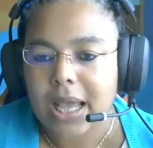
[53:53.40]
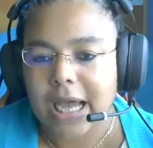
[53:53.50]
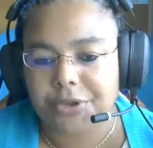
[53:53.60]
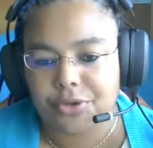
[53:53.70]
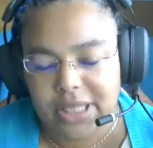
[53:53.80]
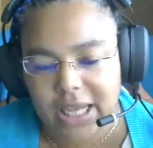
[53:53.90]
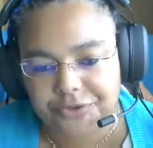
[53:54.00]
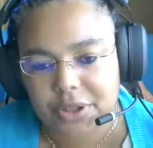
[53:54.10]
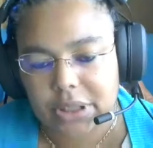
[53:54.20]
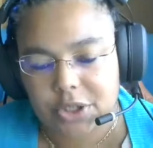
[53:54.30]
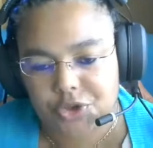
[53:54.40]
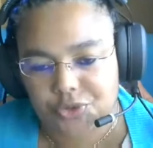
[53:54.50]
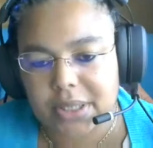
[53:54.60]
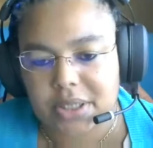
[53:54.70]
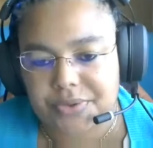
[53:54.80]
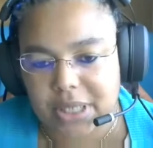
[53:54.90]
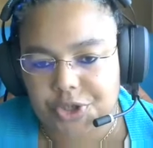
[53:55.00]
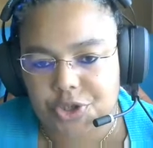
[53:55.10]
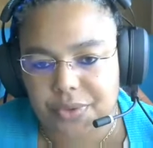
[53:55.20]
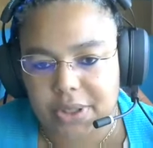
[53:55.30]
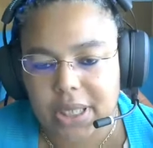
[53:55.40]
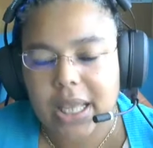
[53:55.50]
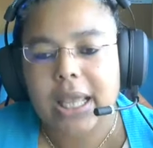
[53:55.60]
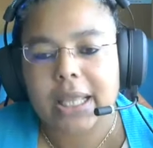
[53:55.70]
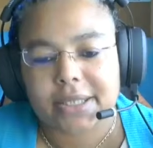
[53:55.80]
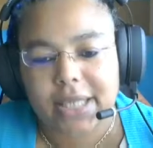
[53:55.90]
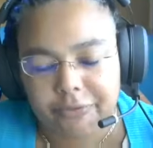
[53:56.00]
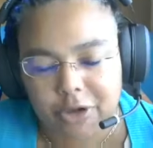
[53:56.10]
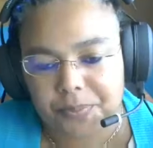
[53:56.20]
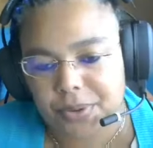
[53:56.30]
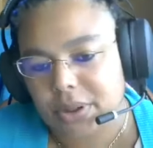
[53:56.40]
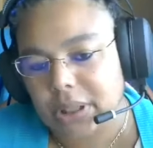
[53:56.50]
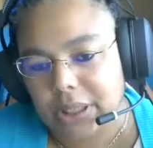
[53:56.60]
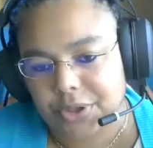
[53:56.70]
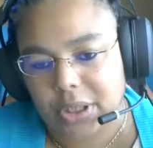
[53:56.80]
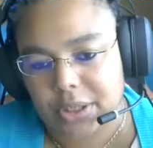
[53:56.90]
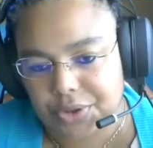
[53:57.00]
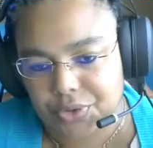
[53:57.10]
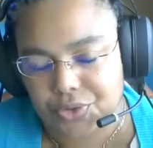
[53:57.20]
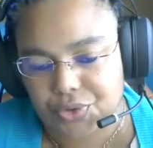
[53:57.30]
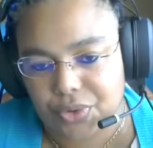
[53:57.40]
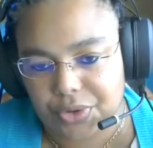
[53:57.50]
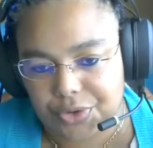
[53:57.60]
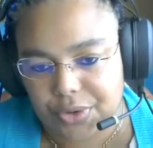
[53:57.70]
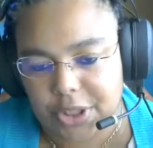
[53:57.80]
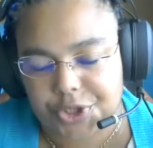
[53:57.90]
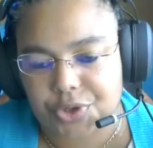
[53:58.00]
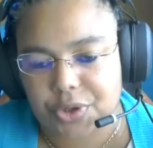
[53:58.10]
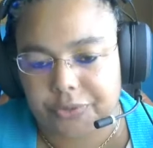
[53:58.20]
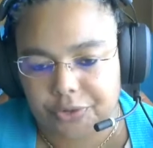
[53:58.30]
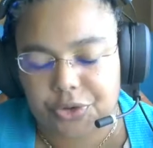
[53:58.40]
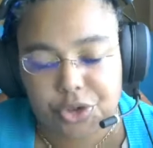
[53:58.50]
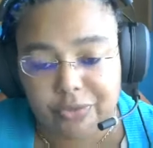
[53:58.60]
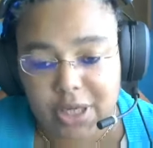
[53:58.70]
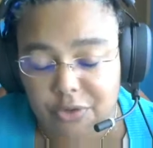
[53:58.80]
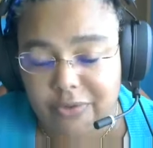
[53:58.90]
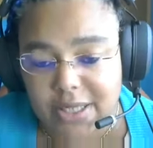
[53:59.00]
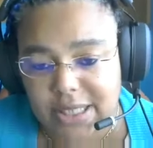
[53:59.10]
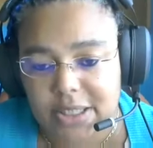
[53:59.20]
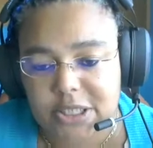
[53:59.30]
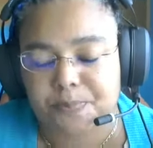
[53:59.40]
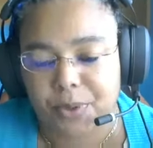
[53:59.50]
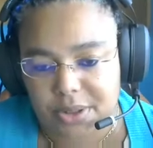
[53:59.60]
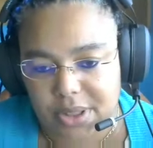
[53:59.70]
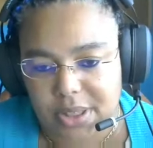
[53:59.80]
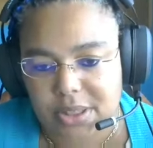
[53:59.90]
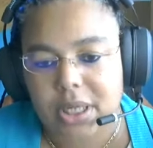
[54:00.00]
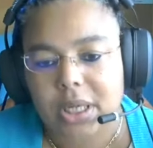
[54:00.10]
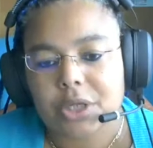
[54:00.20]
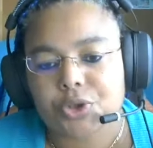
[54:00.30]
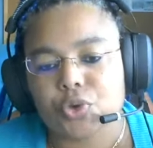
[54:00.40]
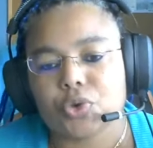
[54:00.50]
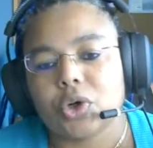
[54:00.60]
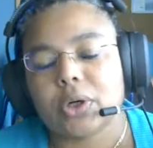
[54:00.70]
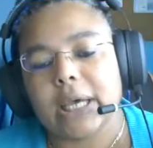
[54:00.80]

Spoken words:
and the left in the 20th century gave up on the issue of universalist politics to go